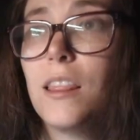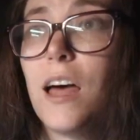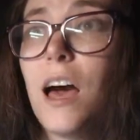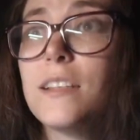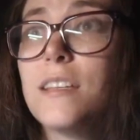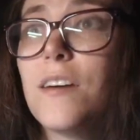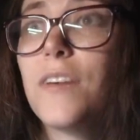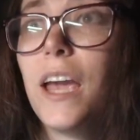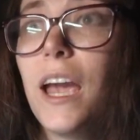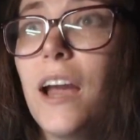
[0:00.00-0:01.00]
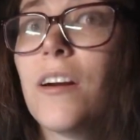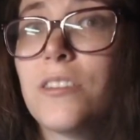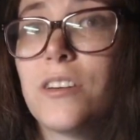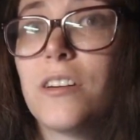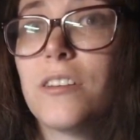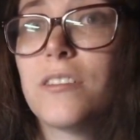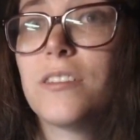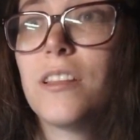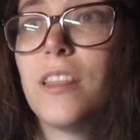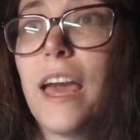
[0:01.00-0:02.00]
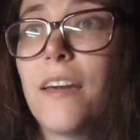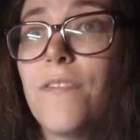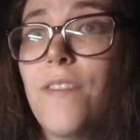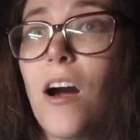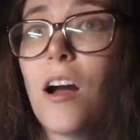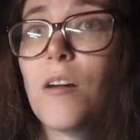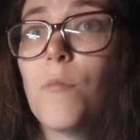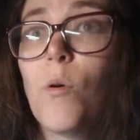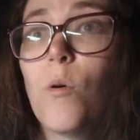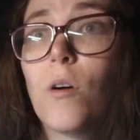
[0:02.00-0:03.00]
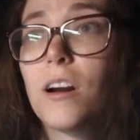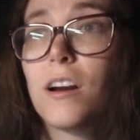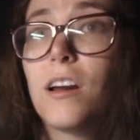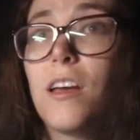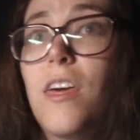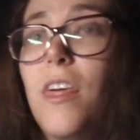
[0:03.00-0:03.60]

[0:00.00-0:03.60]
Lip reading: Lots of characters, like far more